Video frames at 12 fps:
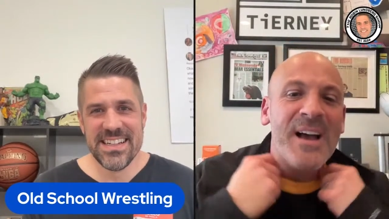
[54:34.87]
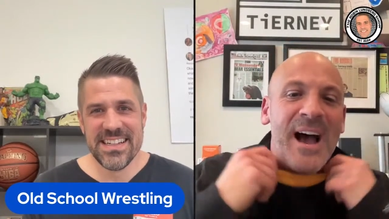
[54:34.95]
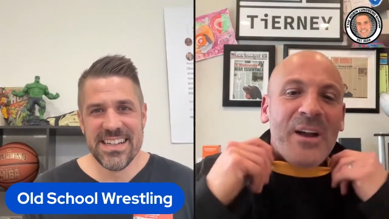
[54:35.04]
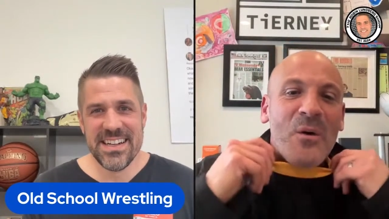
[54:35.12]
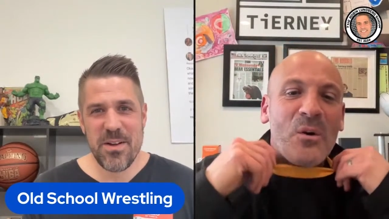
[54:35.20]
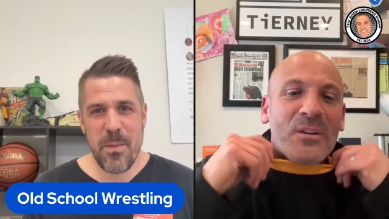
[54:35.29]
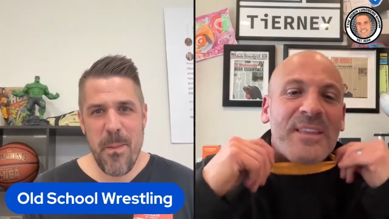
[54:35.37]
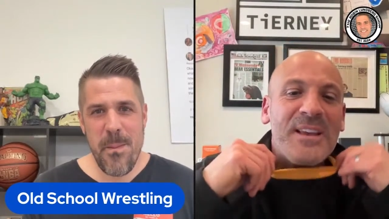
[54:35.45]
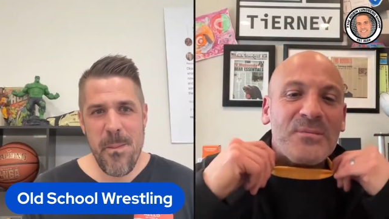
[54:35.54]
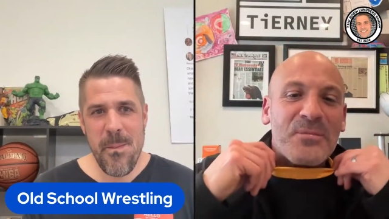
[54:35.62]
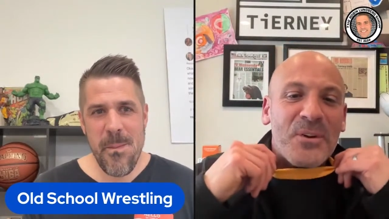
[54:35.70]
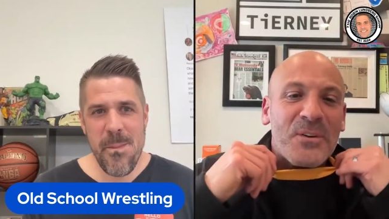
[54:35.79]
Speaker 1: I ordered
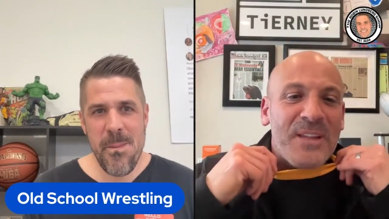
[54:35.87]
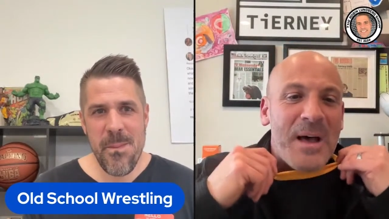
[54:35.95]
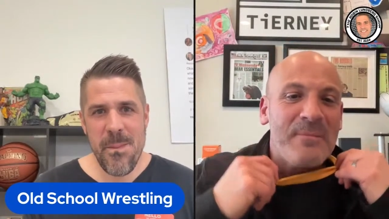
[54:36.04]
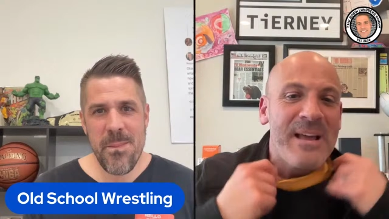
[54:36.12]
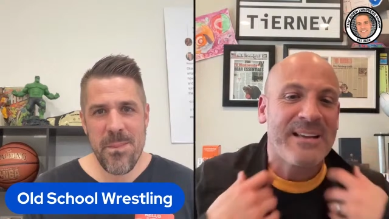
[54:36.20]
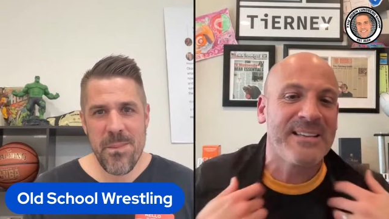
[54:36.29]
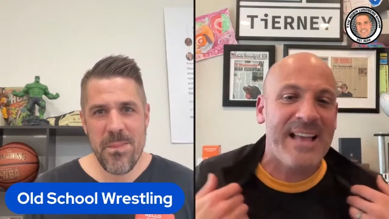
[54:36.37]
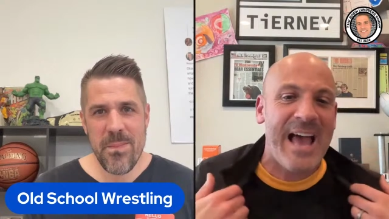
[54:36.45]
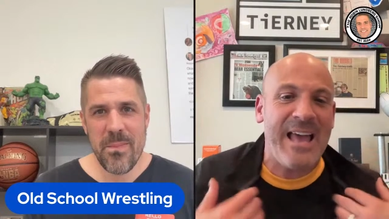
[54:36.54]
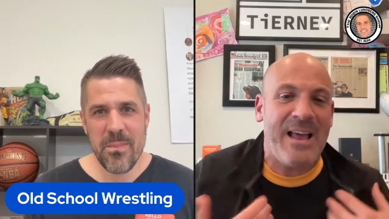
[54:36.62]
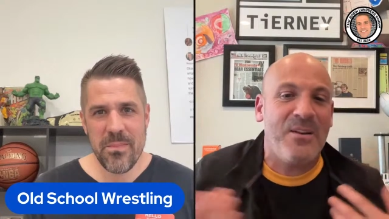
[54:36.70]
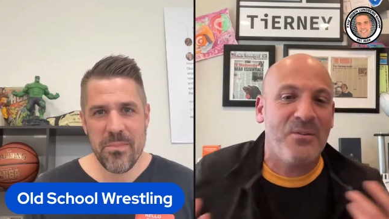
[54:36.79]
this for, I'm like, because
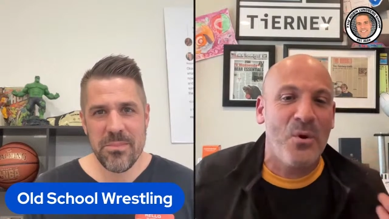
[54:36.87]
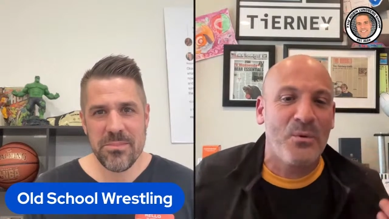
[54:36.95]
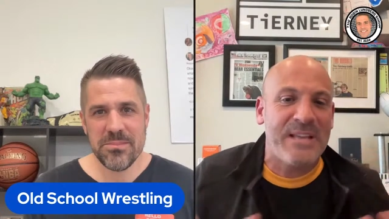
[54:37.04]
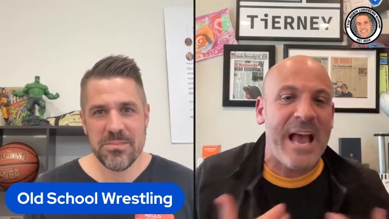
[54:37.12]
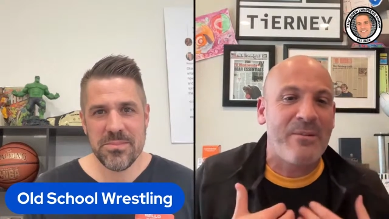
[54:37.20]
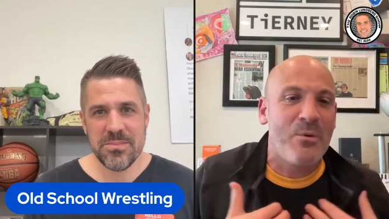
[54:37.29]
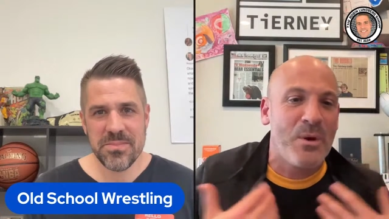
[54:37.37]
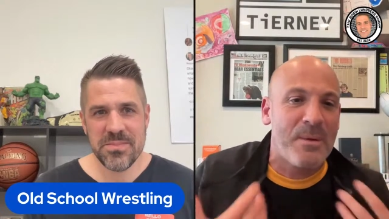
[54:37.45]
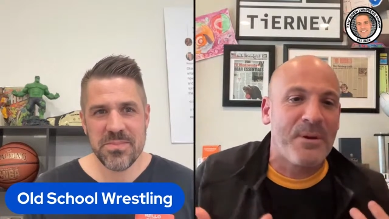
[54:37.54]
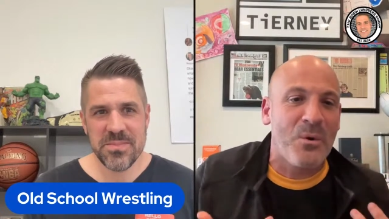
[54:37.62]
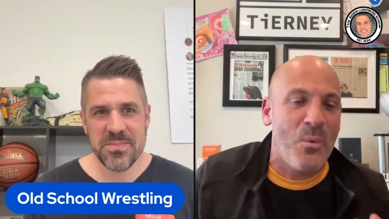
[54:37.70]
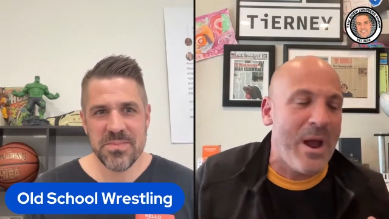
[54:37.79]
I don't know exactly what I'm
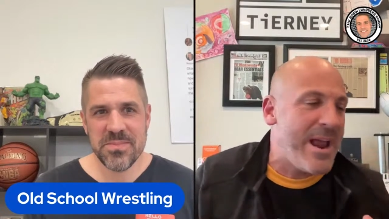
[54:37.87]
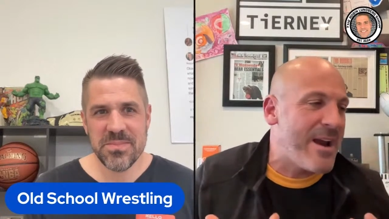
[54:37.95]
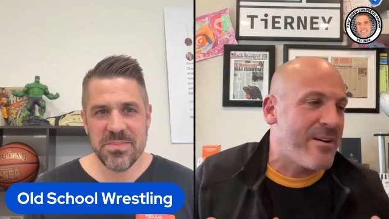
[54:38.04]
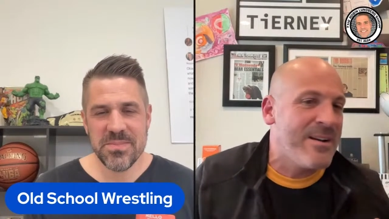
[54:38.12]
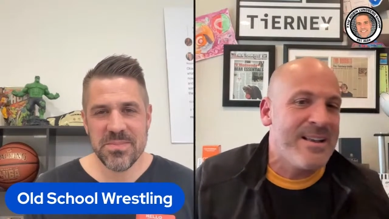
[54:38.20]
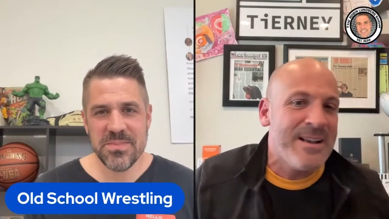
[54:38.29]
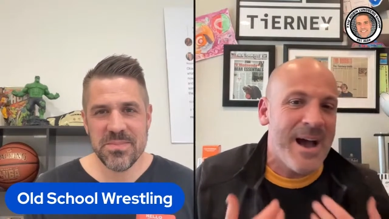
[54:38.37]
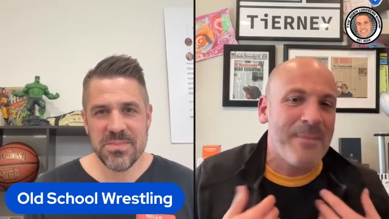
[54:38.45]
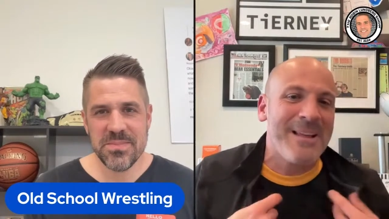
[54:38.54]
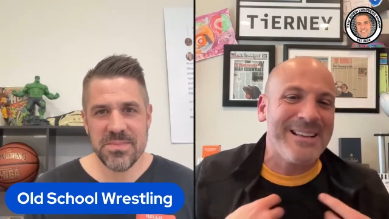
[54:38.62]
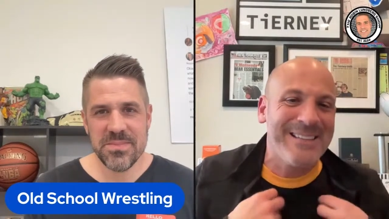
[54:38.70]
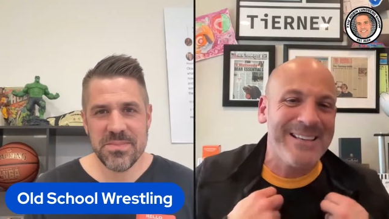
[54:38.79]
going to wear. I'm
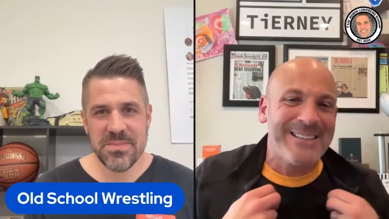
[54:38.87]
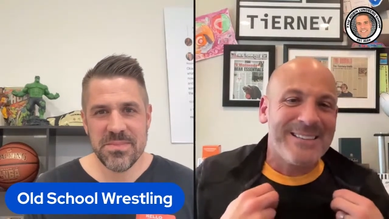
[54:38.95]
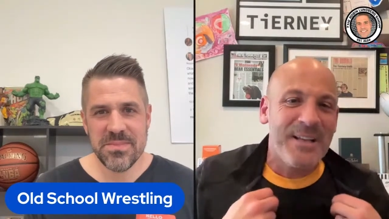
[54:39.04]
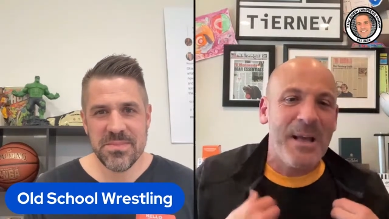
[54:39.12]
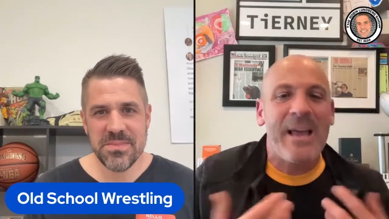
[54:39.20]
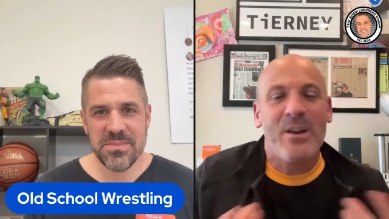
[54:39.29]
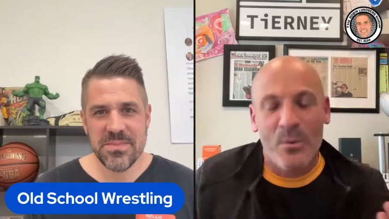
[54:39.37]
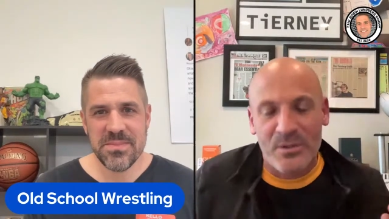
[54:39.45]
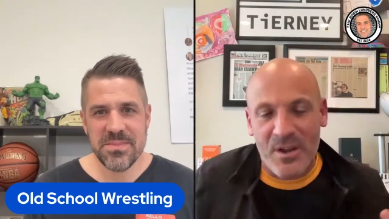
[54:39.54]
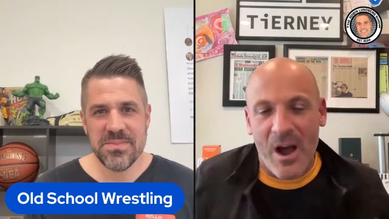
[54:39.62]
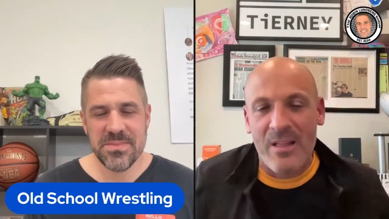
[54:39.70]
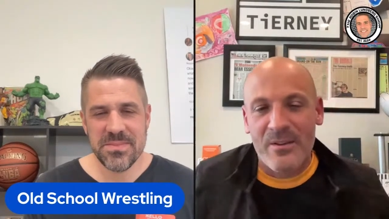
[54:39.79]
like, this, I know his
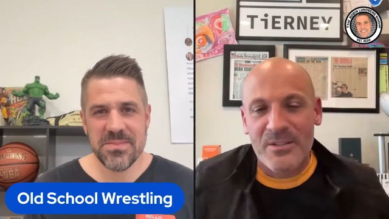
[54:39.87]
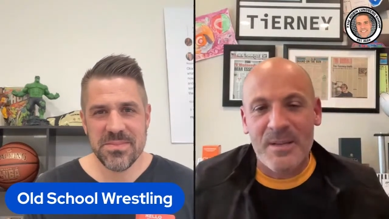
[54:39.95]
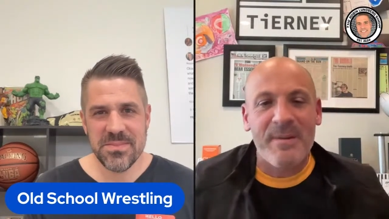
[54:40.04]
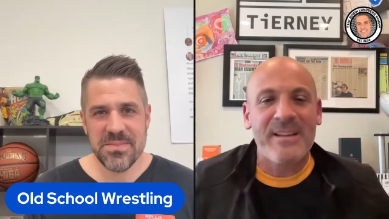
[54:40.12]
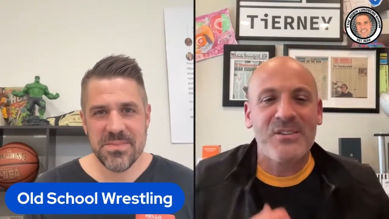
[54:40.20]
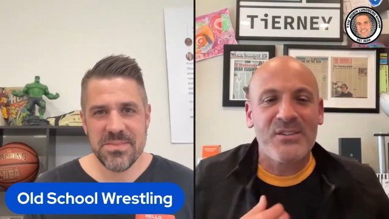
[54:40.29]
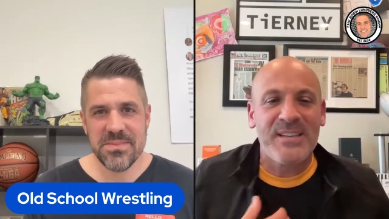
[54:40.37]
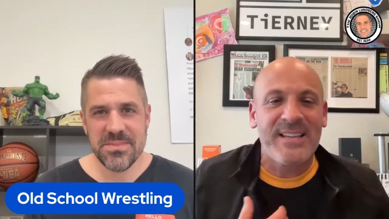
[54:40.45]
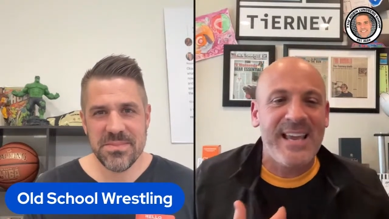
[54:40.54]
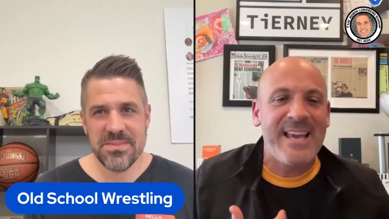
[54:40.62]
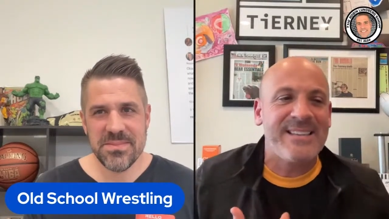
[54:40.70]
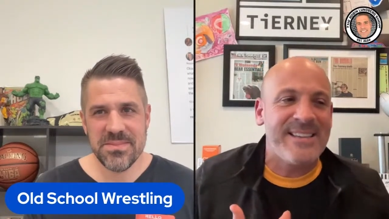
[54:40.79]
colors. I'm like, just in
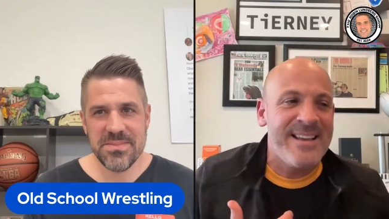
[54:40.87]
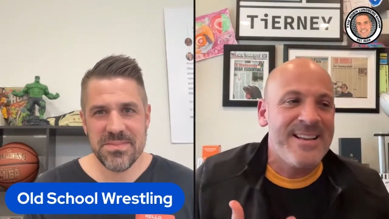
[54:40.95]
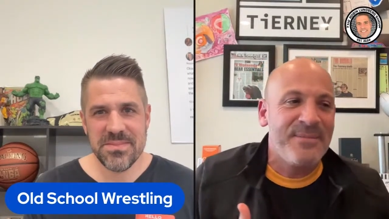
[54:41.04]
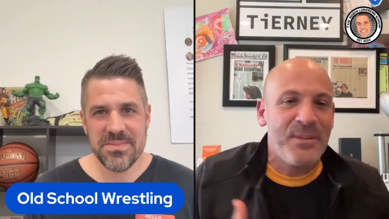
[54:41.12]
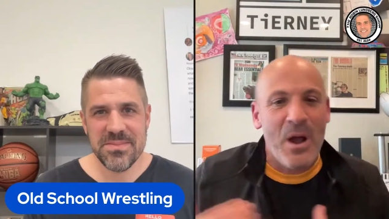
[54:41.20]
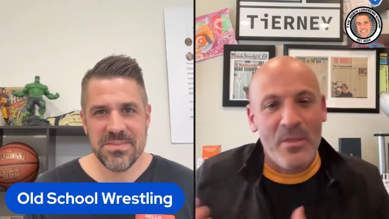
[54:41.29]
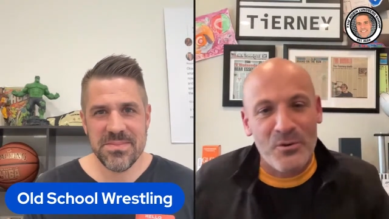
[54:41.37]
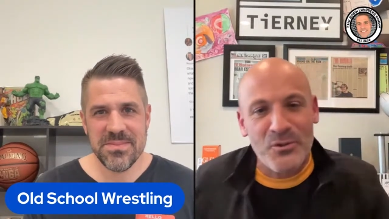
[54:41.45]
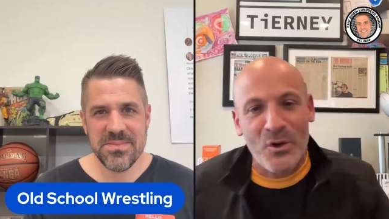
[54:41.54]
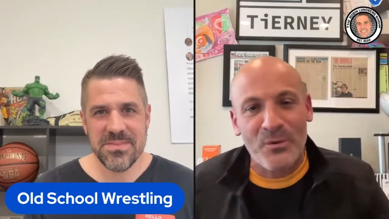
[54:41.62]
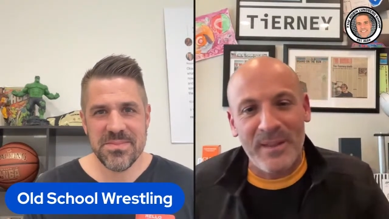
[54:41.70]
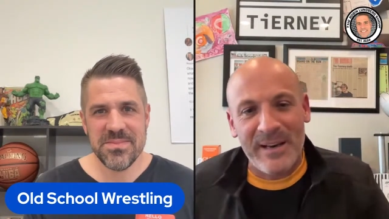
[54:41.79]
case the other
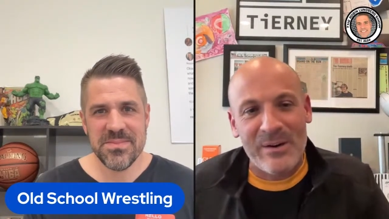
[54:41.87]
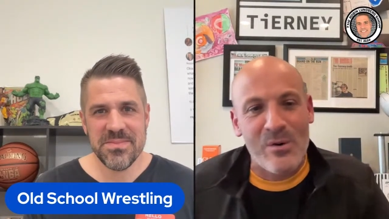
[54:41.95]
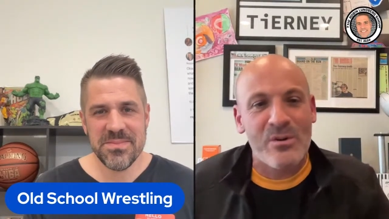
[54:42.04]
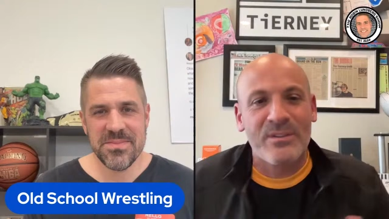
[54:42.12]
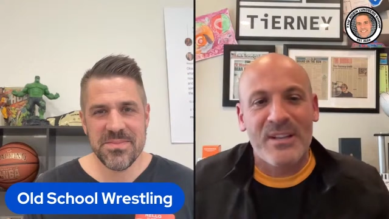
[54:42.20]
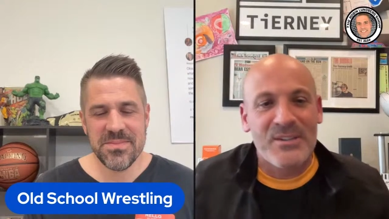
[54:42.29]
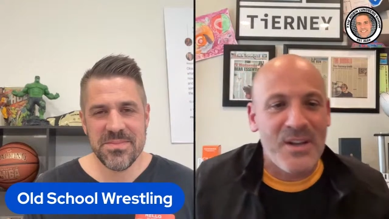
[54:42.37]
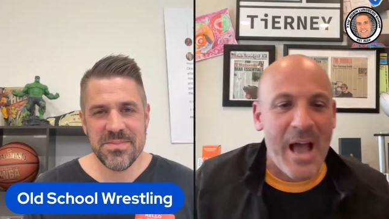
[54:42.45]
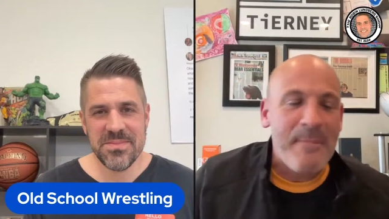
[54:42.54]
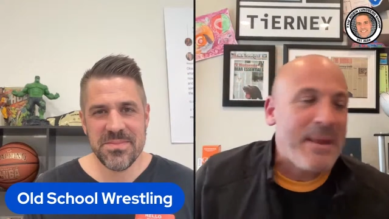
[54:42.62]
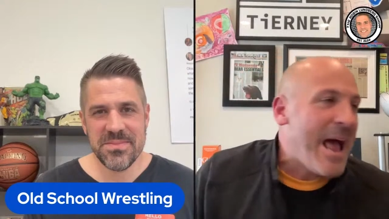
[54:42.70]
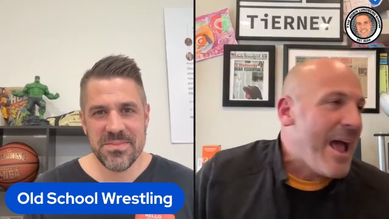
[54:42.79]
shirt that I ordered doesn't,
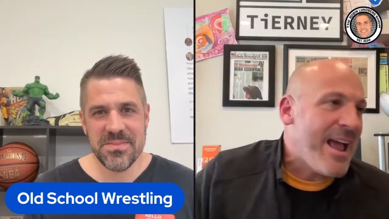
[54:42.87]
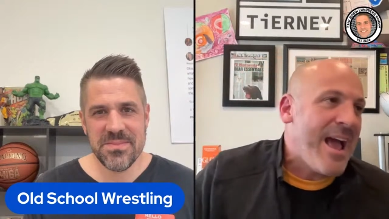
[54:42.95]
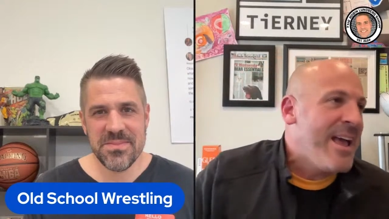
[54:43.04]
I mean, I,